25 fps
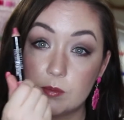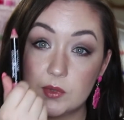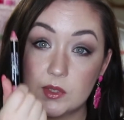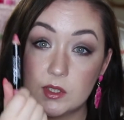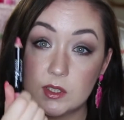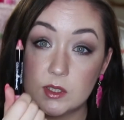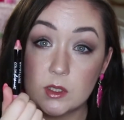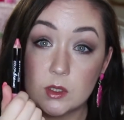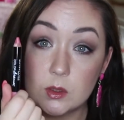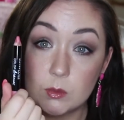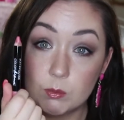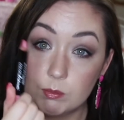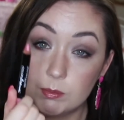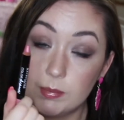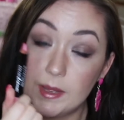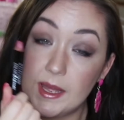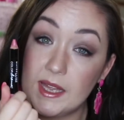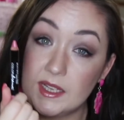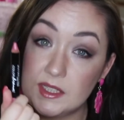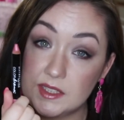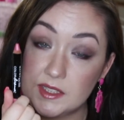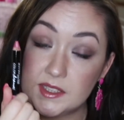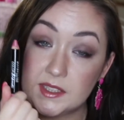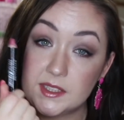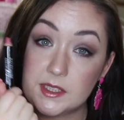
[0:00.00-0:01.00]
they're
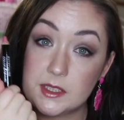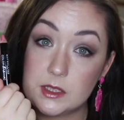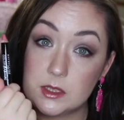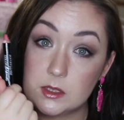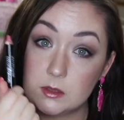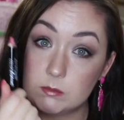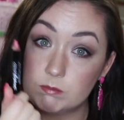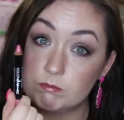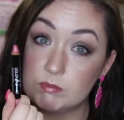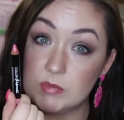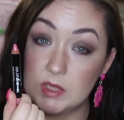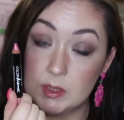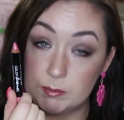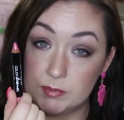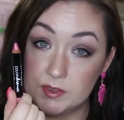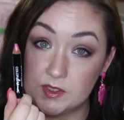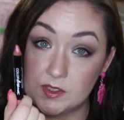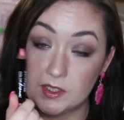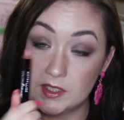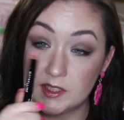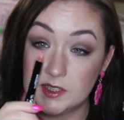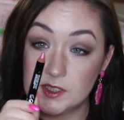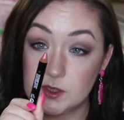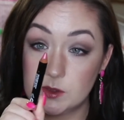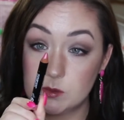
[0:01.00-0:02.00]
pencil
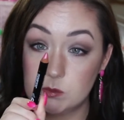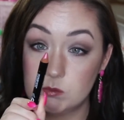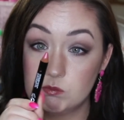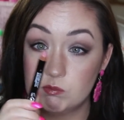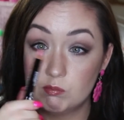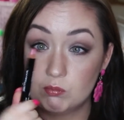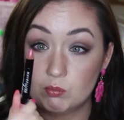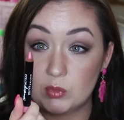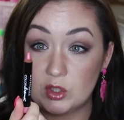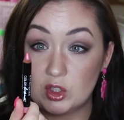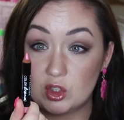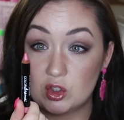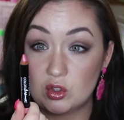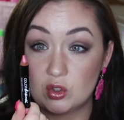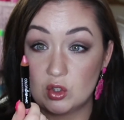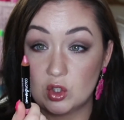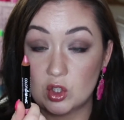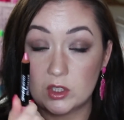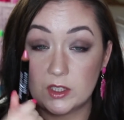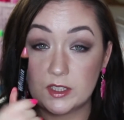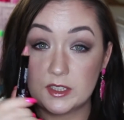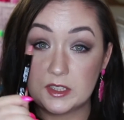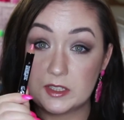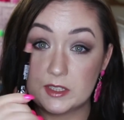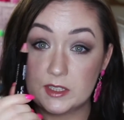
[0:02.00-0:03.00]
lipsticks which
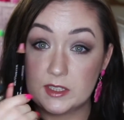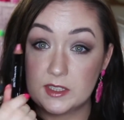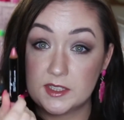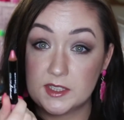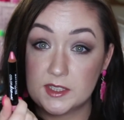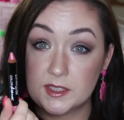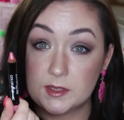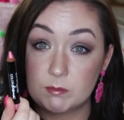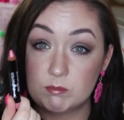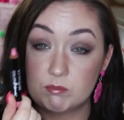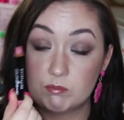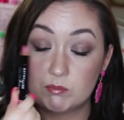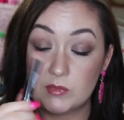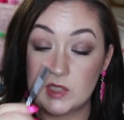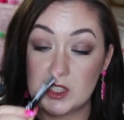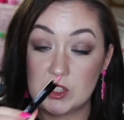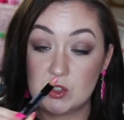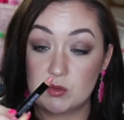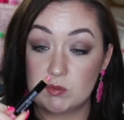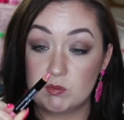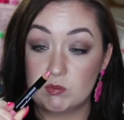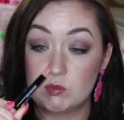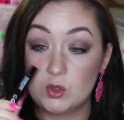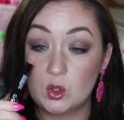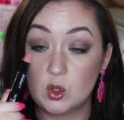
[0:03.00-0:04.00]
look like this. They
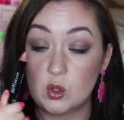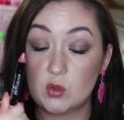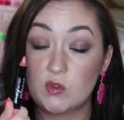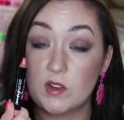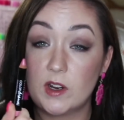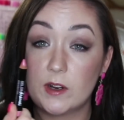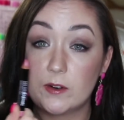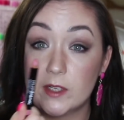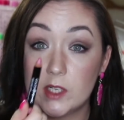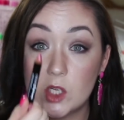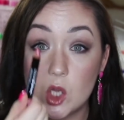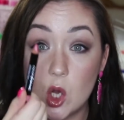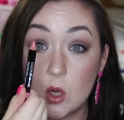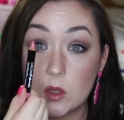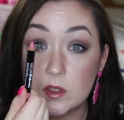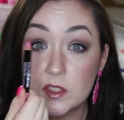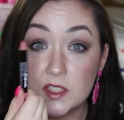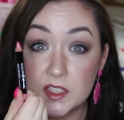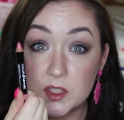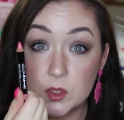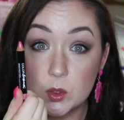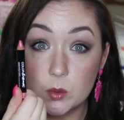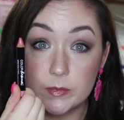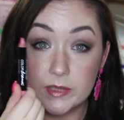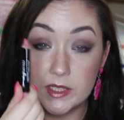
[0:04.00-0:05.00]
look very
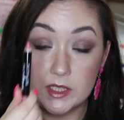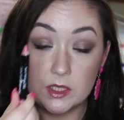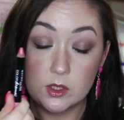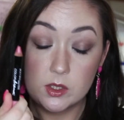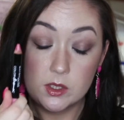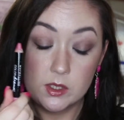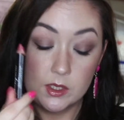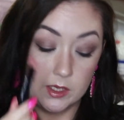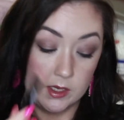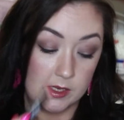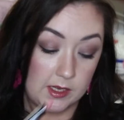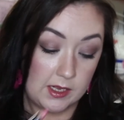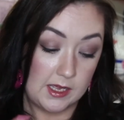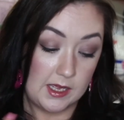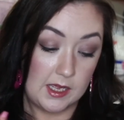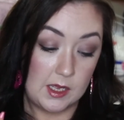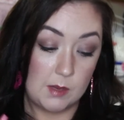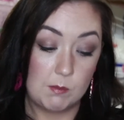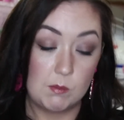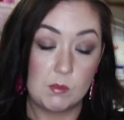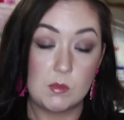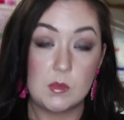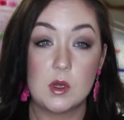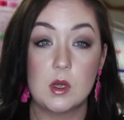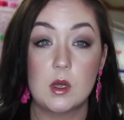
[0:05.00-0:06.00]
unassuming,
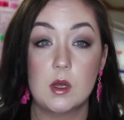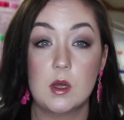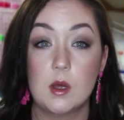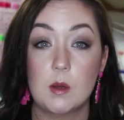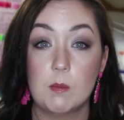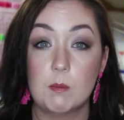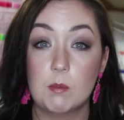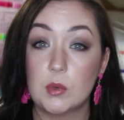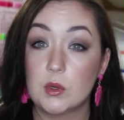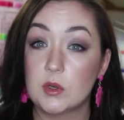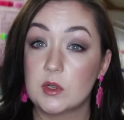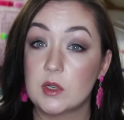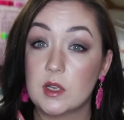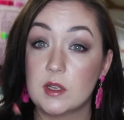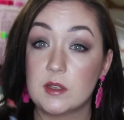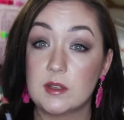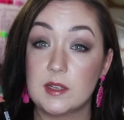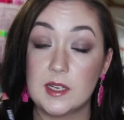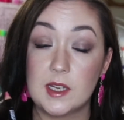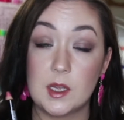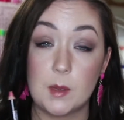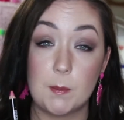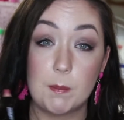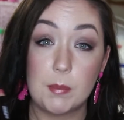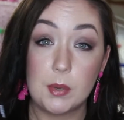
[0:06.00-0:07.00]
but
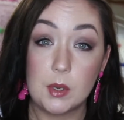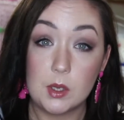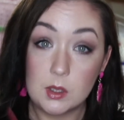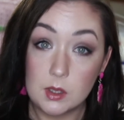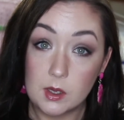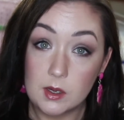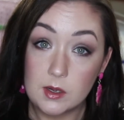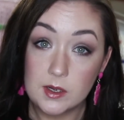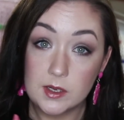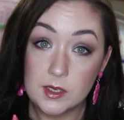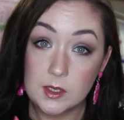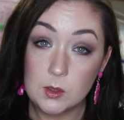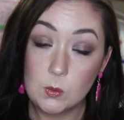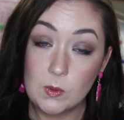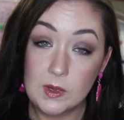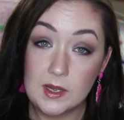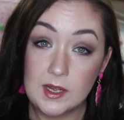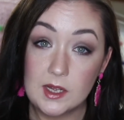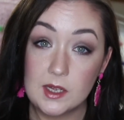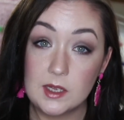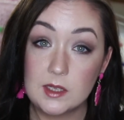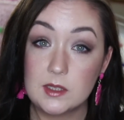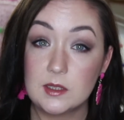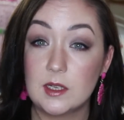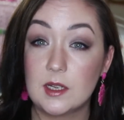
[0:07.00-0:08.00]
they apply
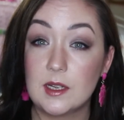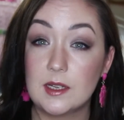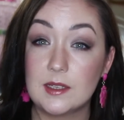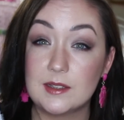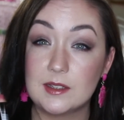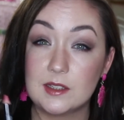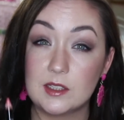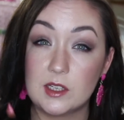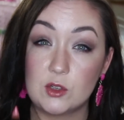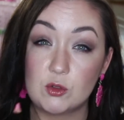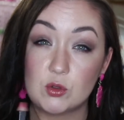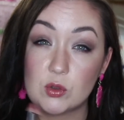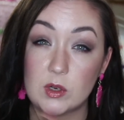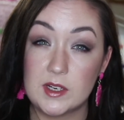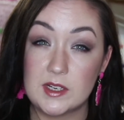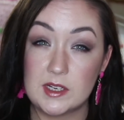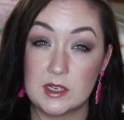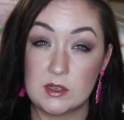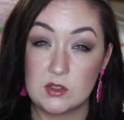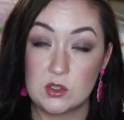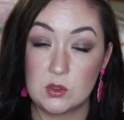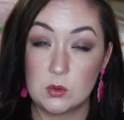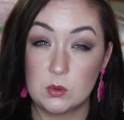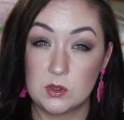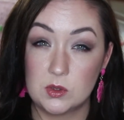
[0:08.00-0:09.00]
well and they dry
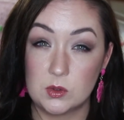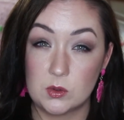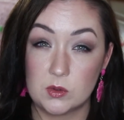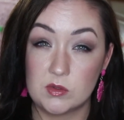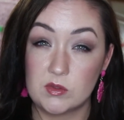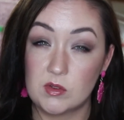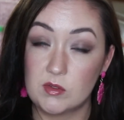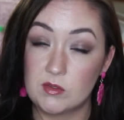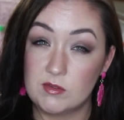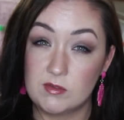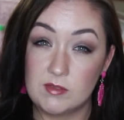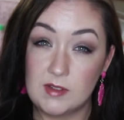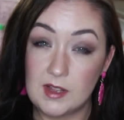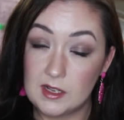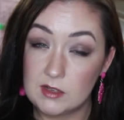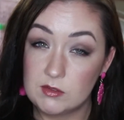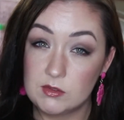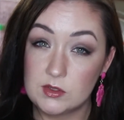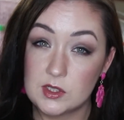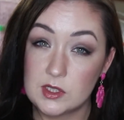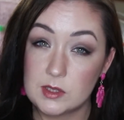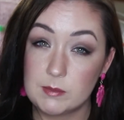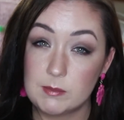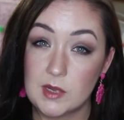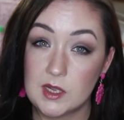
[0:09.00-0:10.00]
down to a sort of a velvety